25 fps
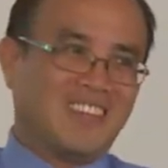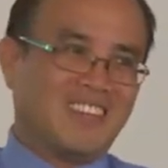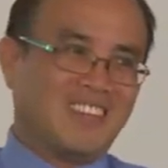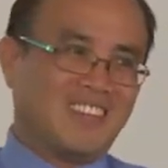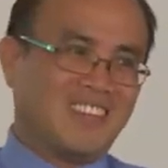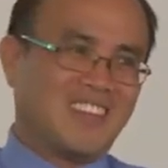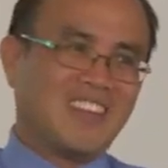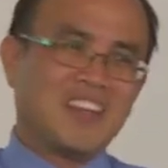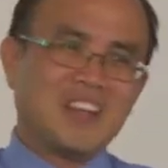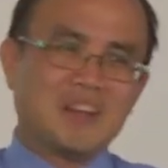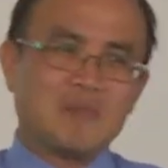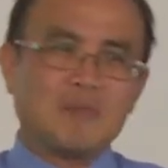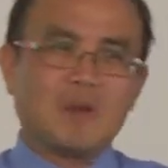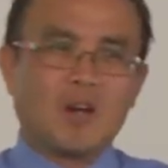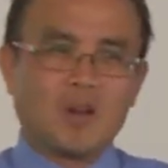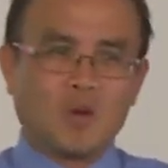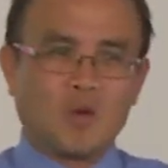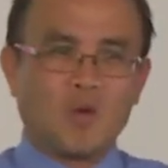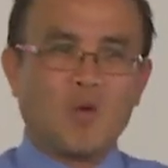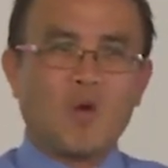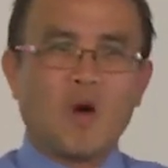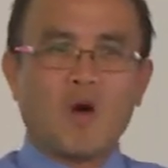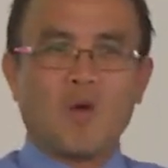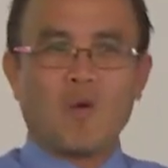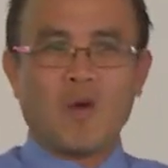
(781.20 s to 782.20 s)
Think
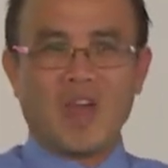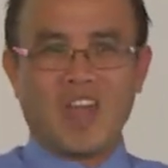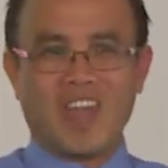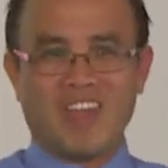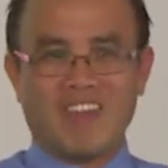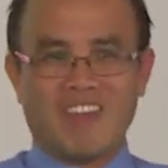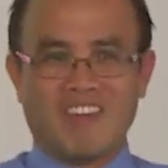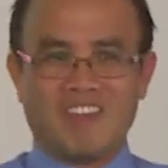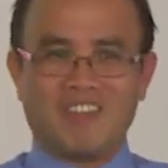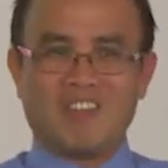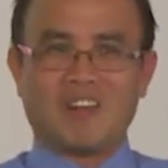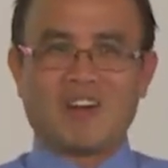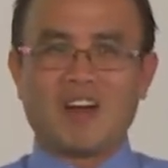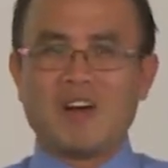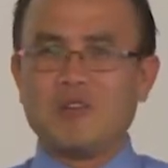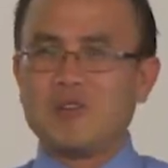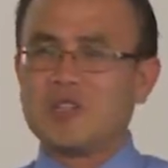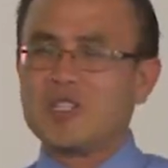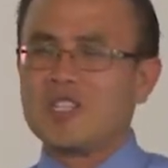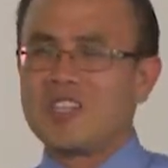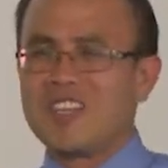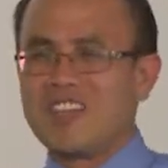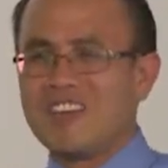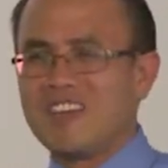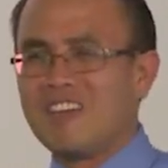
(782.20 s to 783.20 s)
about Huawei, or I
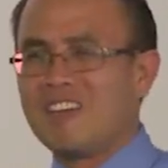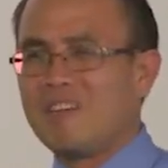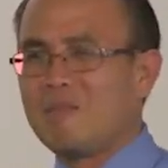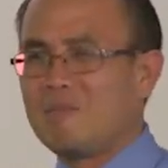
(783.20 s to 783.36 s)
was thinking